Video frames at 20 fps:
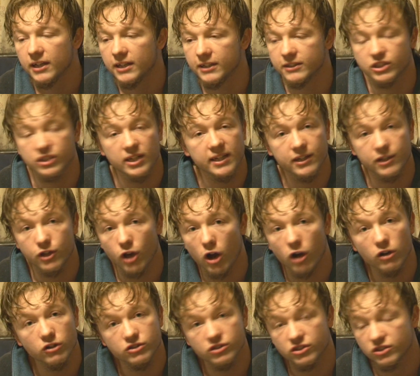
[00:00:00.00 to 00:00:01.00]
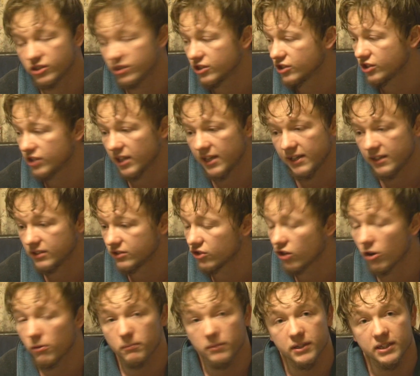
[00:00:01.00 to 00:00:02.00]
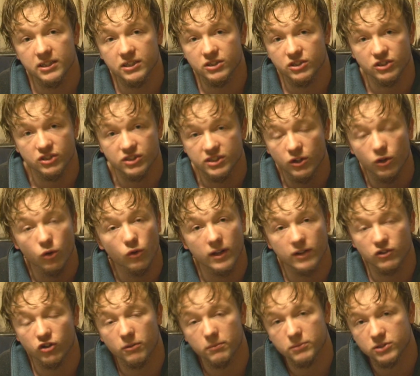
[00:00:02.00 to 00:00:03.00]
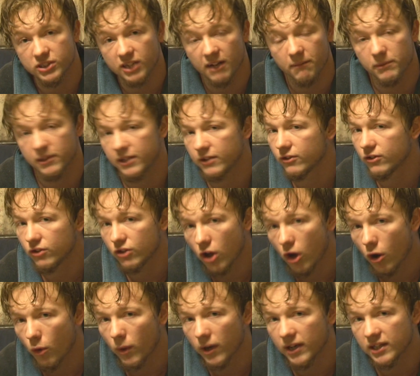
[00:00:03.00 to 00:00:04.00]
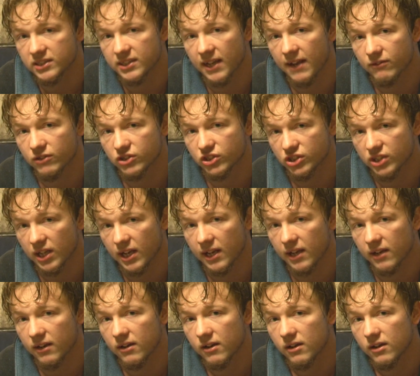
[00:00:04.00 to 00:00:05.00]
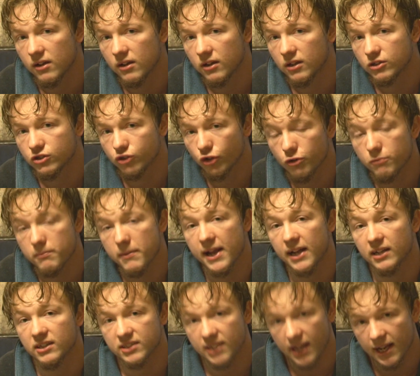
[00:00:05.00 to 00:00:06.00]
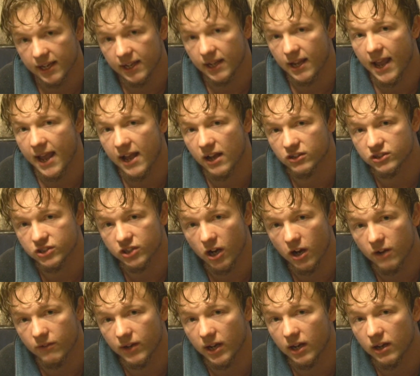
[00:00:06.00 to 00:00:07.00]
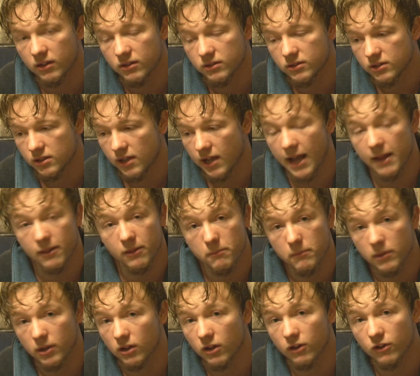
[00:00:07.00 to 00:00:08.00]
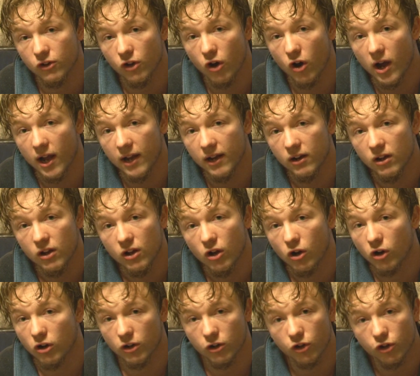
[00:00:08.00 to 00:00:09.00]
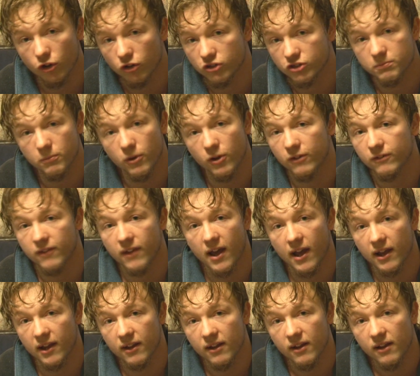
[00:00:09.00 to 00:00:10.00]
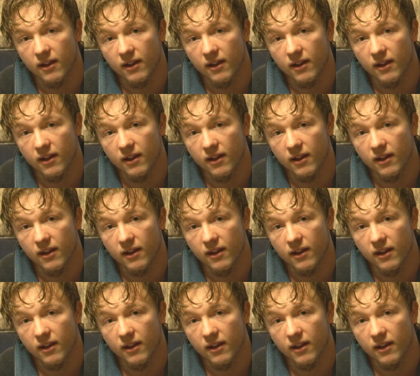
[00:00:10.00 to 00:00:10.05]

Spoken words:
You see ghosts, you see zombies, you see all that type of stuff, but no one has ever seen two men taking a house over at the middle of the night on a girl's birthday.